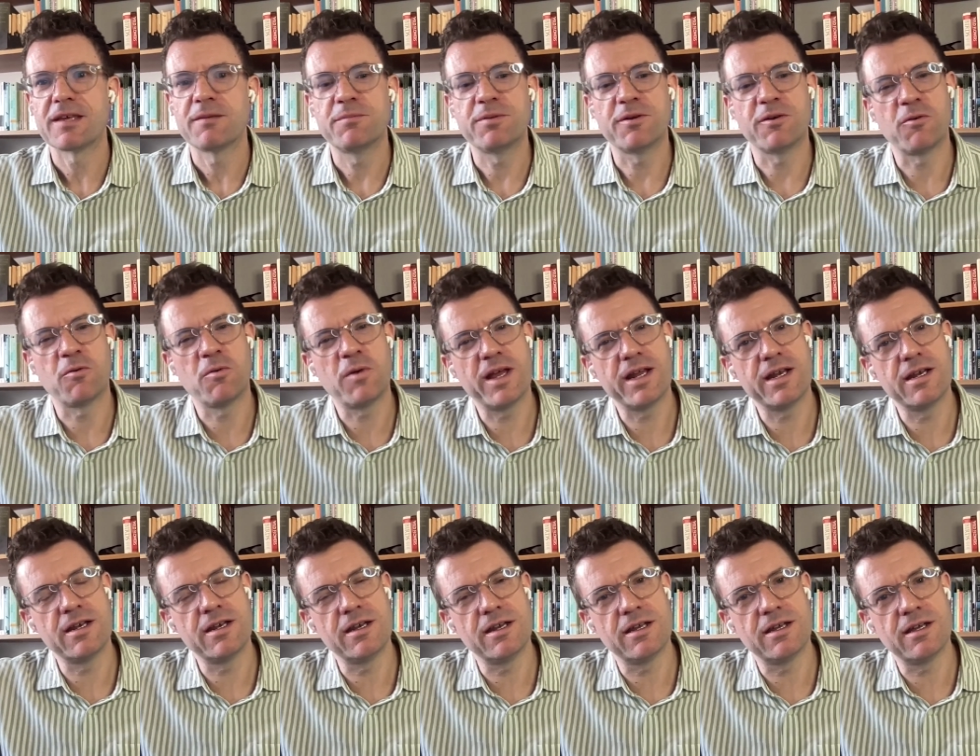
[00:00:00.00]
But
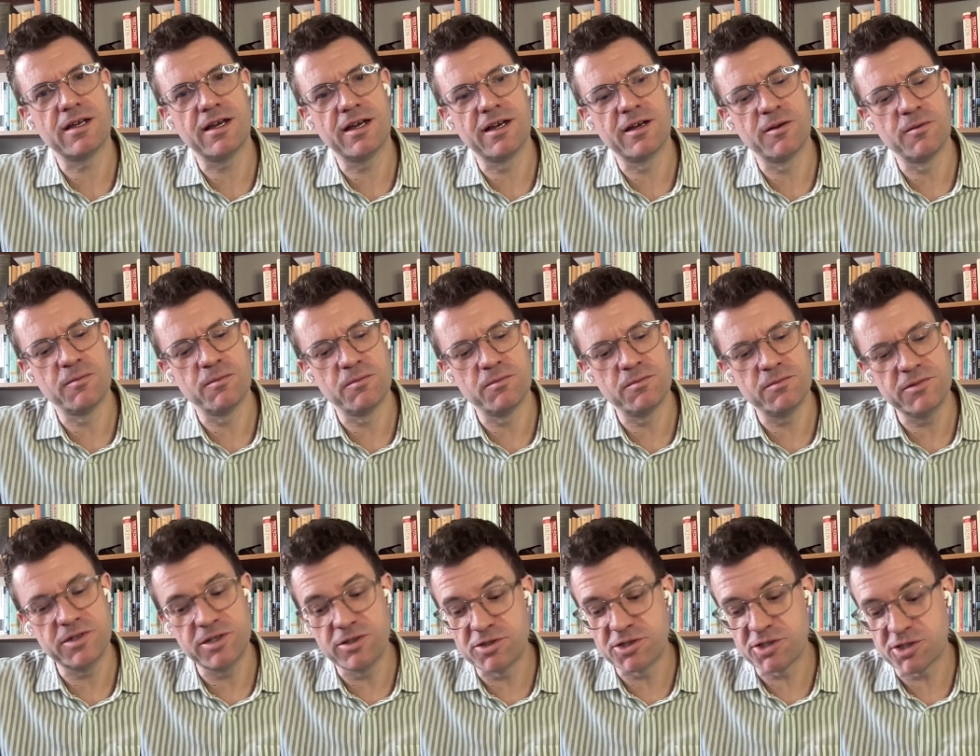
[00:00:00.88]
when
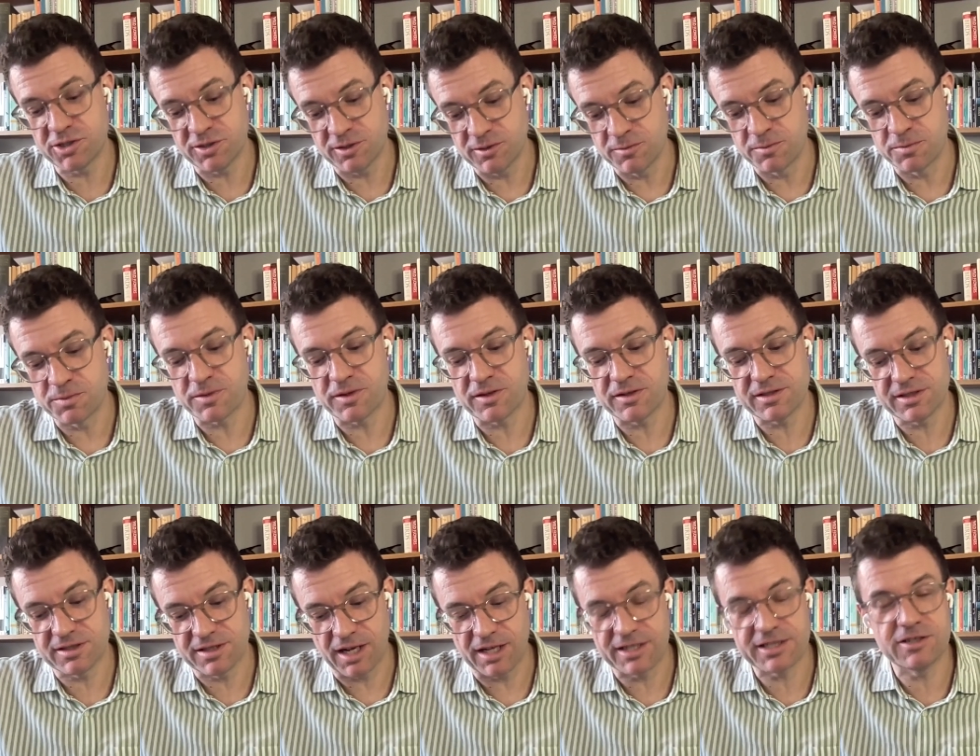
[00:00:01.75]
YouTube
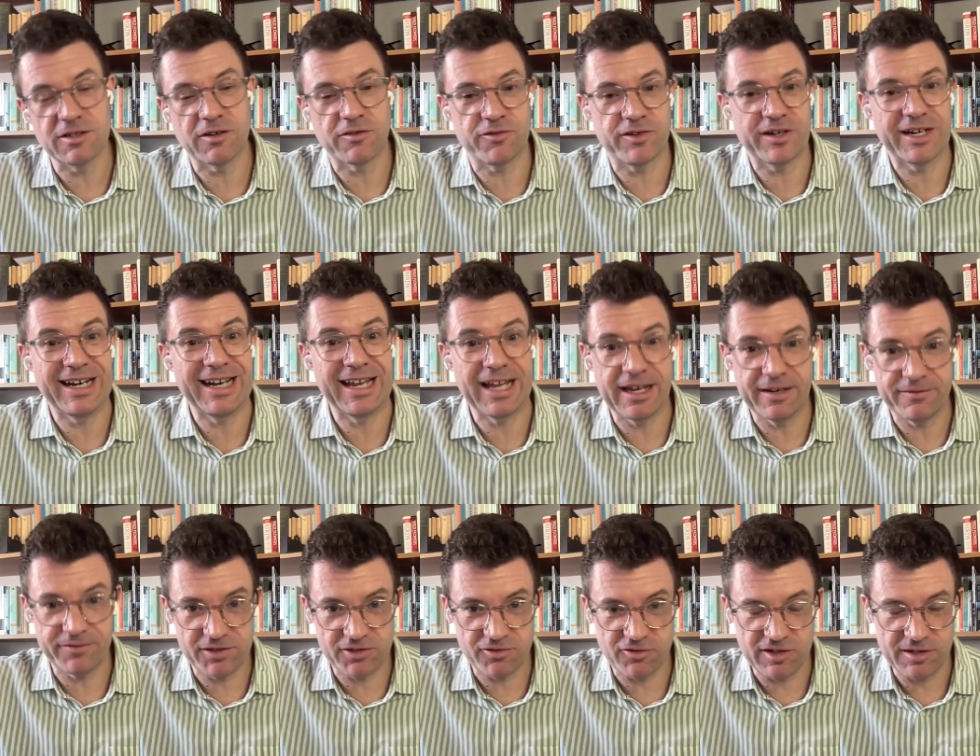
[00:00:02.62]
started offering
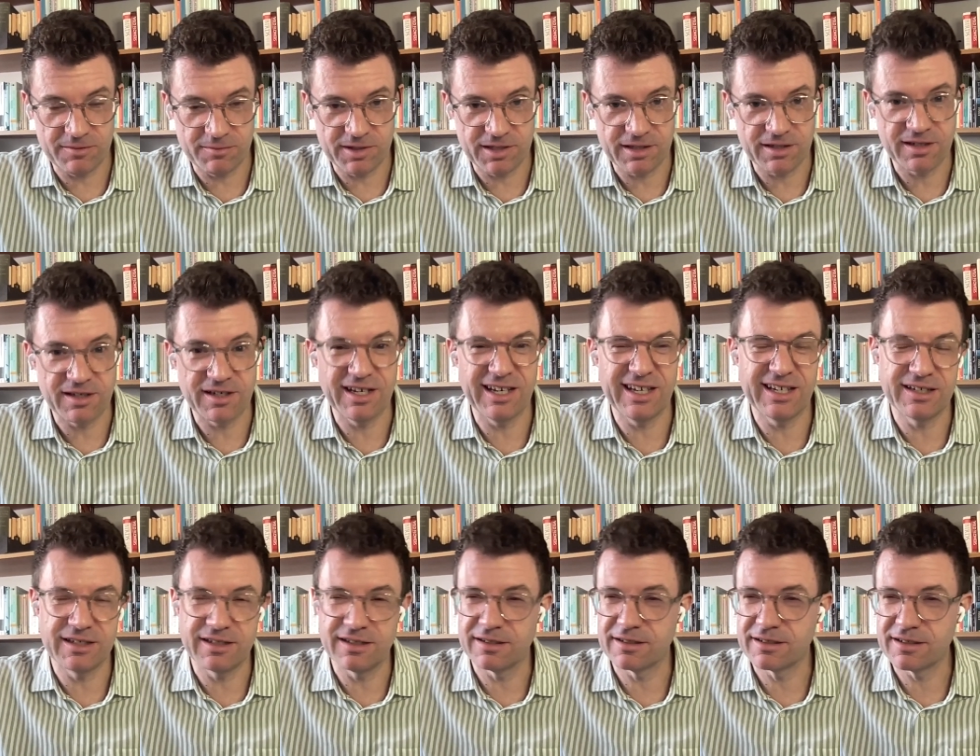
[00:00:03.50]
live streaming
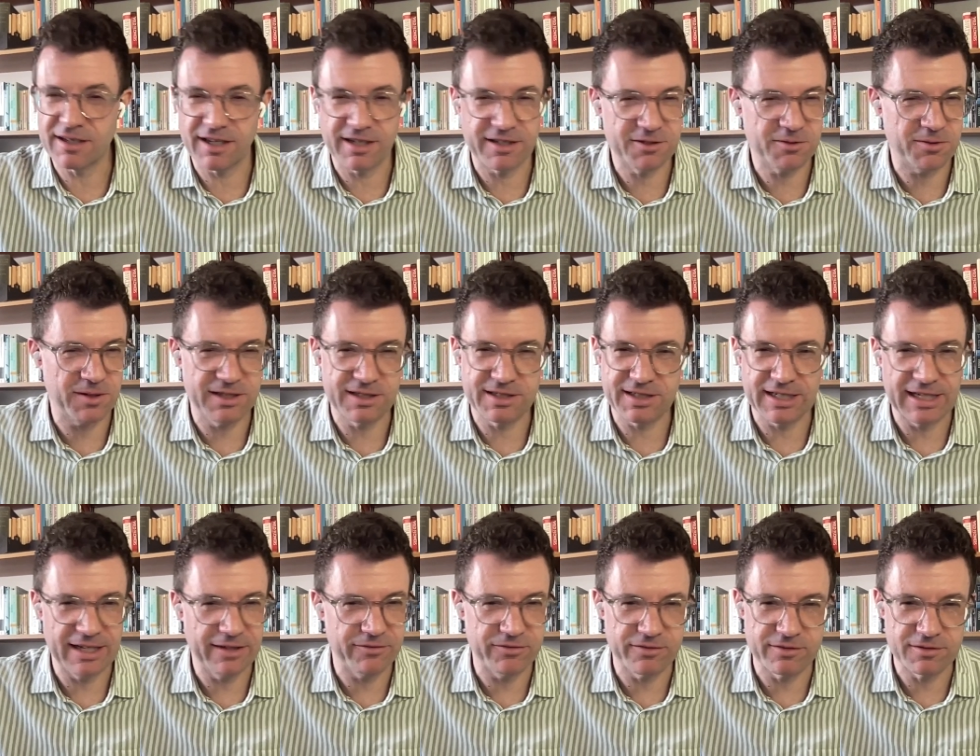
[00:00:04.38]
in kind of
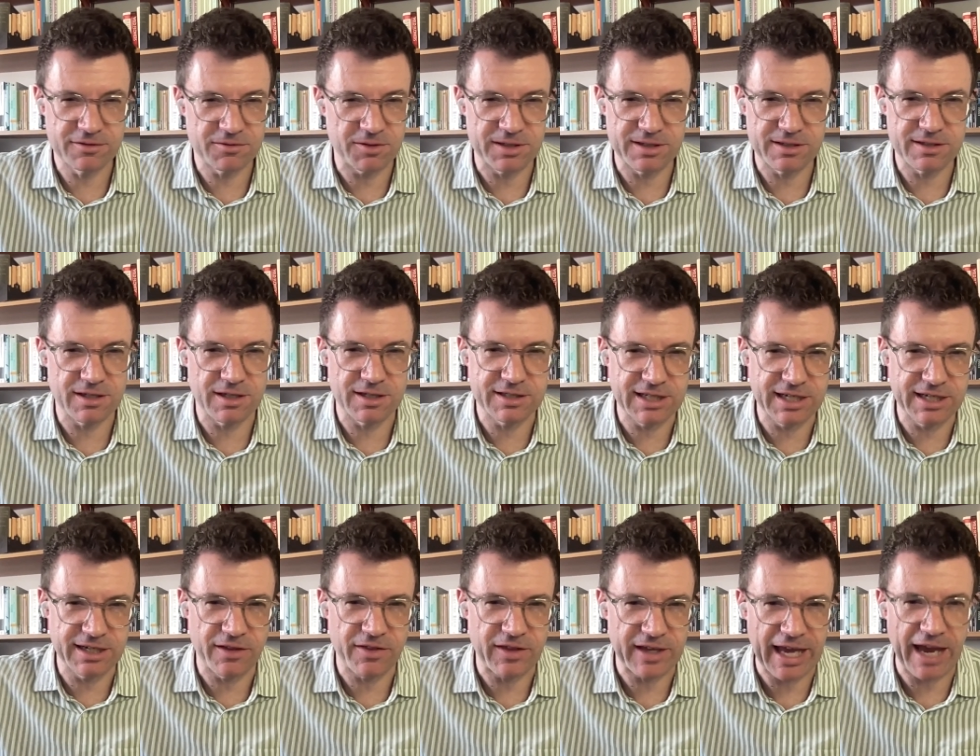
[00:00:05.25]
2011,
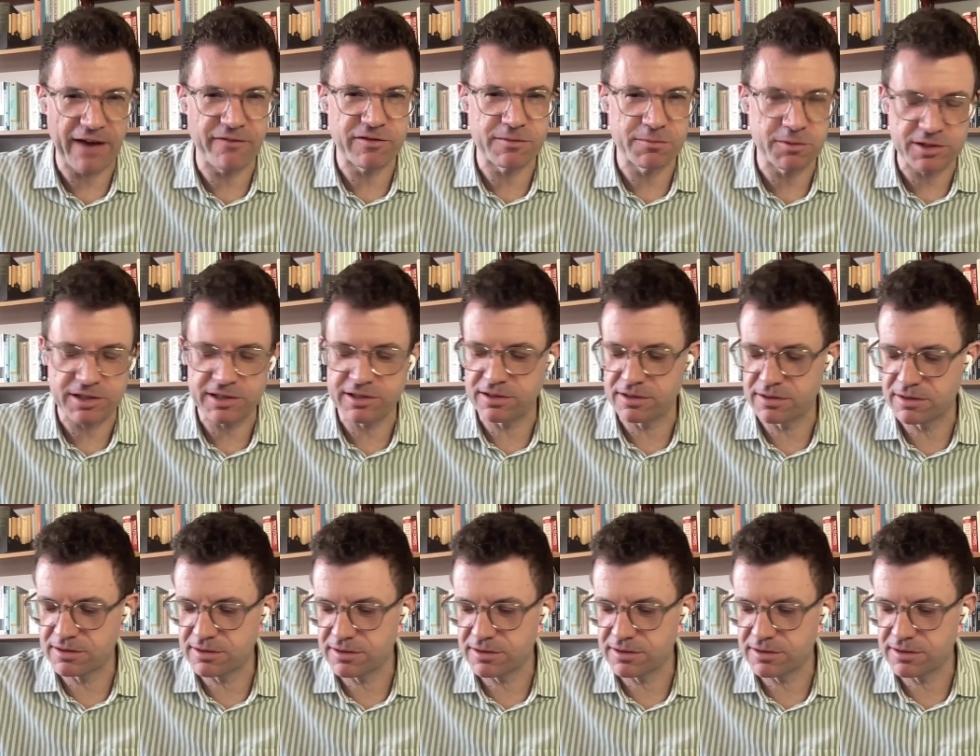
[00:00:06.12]
2013, I think everybody could